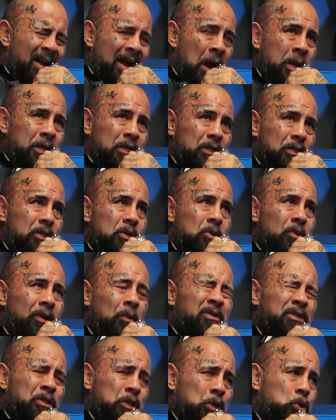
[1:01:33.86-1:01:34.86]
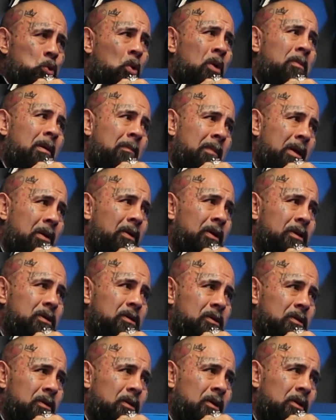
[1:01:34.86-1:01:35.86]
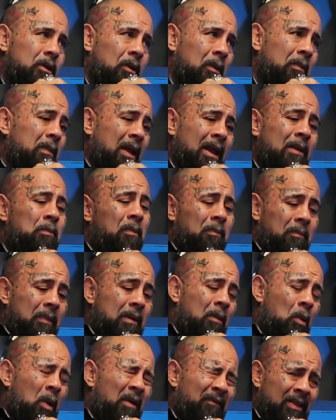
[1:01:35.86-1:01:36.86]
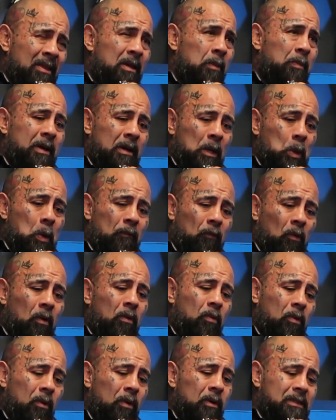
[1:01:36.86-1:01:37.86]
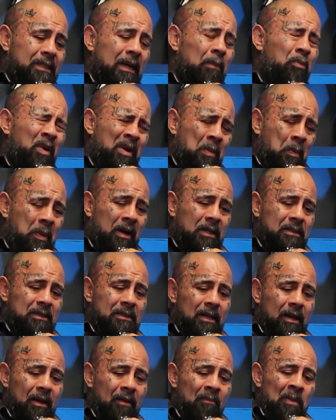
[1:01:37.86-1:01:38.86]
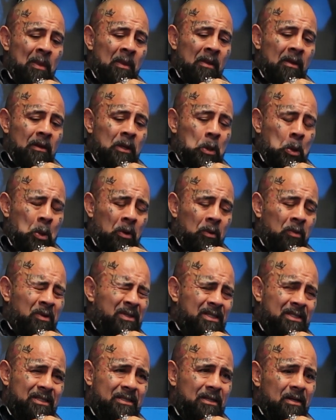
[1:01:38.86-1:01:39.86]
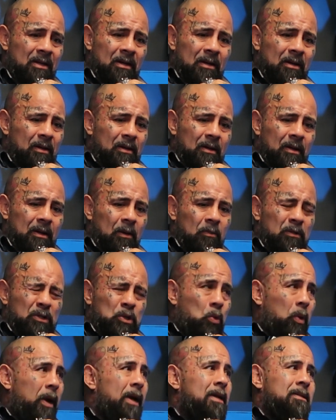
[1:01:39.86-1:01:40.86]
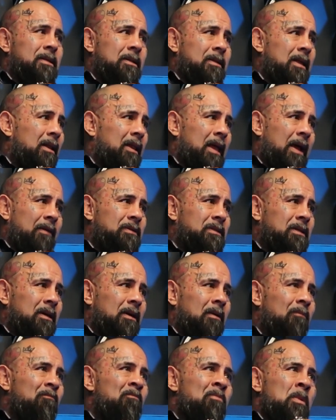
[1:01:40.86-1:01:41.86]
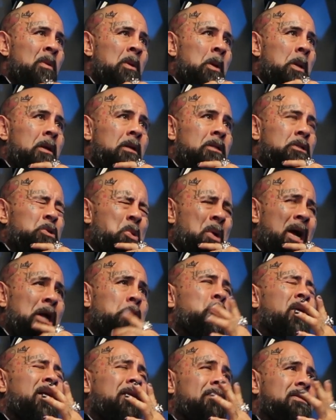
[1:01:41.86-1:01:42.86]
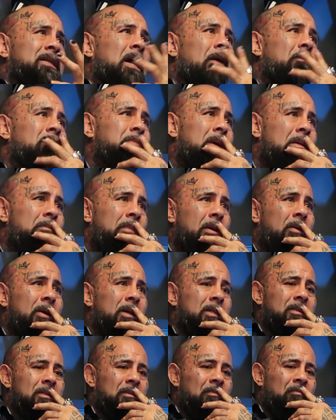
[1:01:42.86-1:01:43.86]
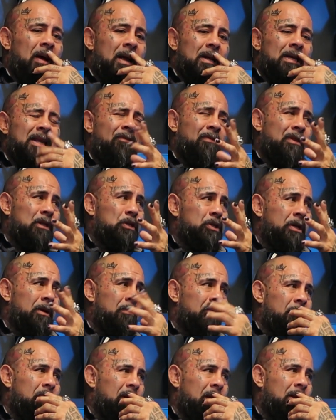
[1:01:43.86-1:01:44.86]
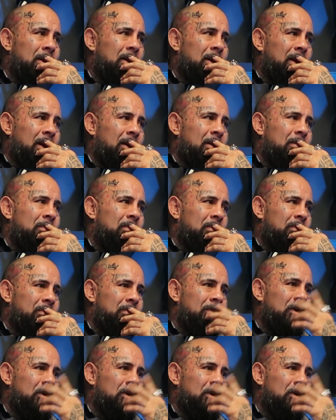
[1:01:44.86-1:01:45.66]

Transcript: I just knew it was destroying my marriage, And me and my wife ended up getting or were separated because of that. It was crazy, that lifestyle. So I tried to salvage my marriage by leaving the gym, and